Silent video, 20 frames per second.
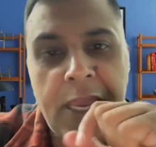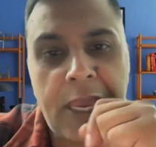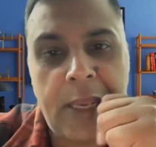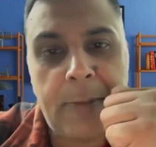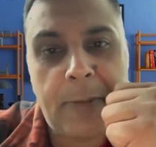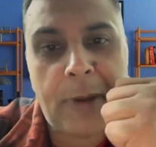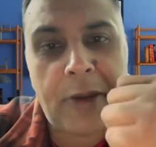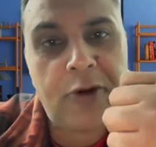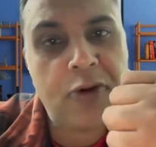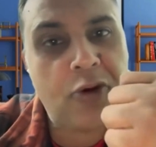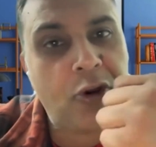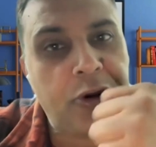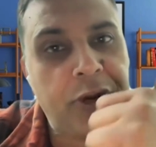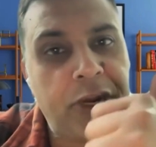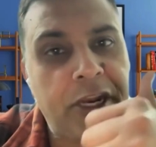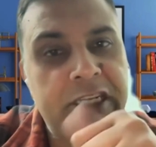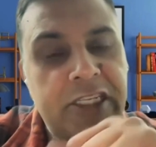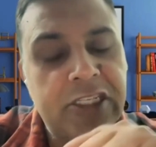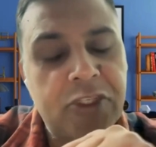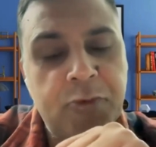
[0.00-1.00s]
And
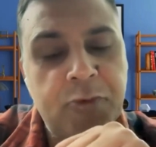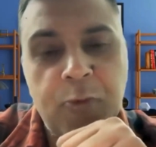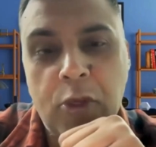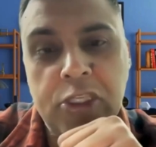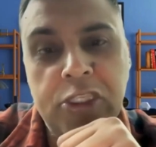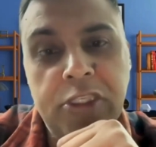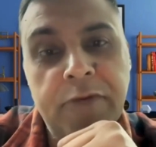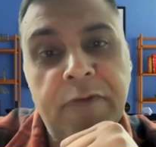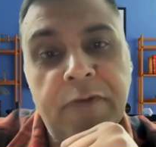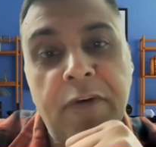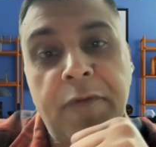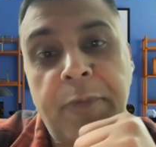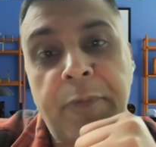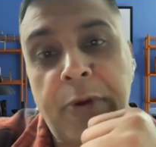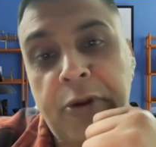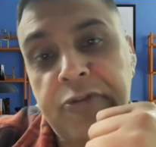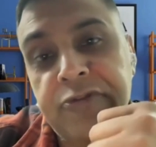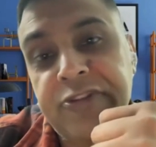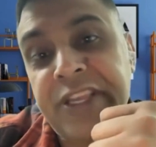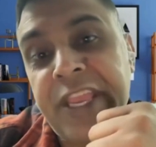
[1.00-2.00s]
mitochondria is responsible for
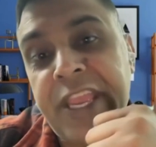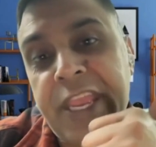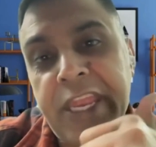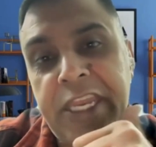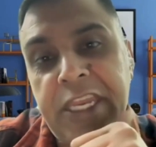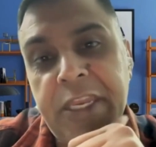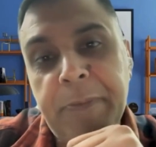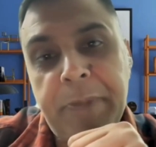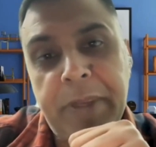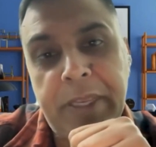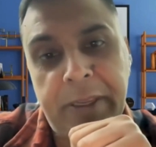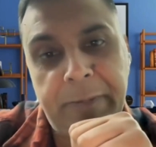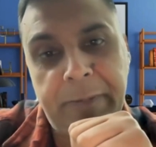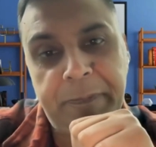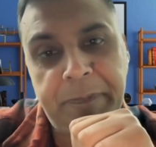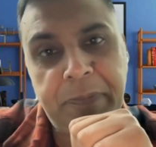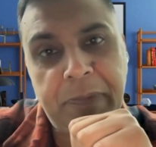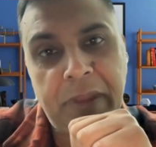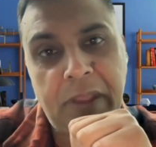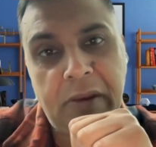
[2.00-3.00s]
producing ATP,
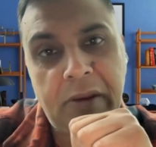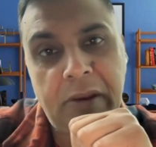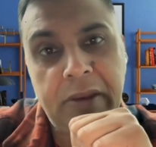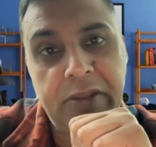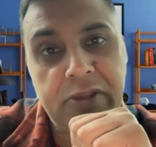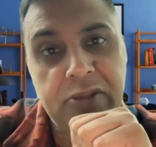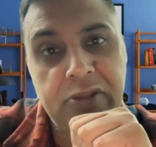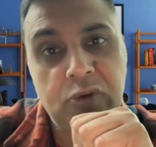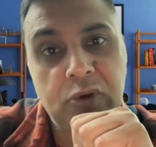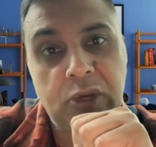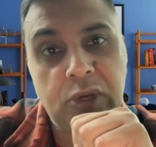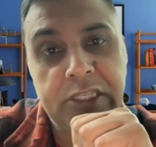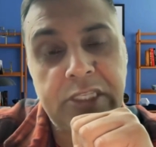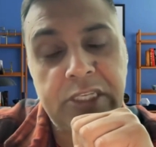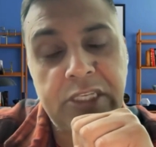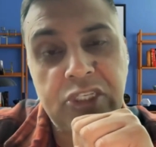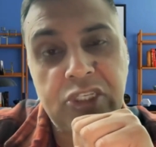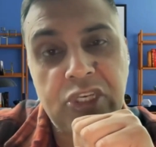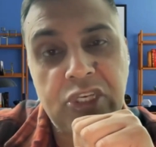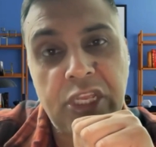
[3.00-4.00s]
right? So
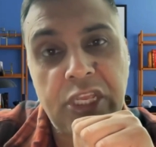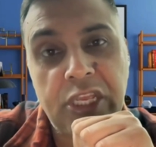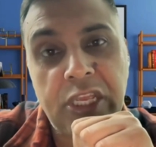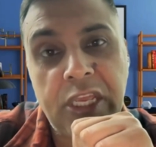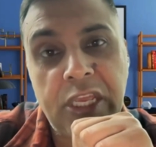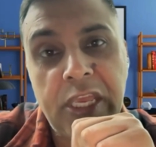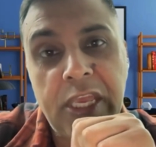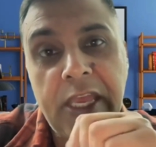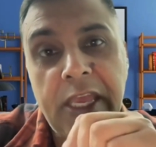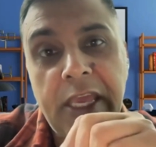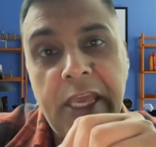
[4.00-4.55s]
essentially,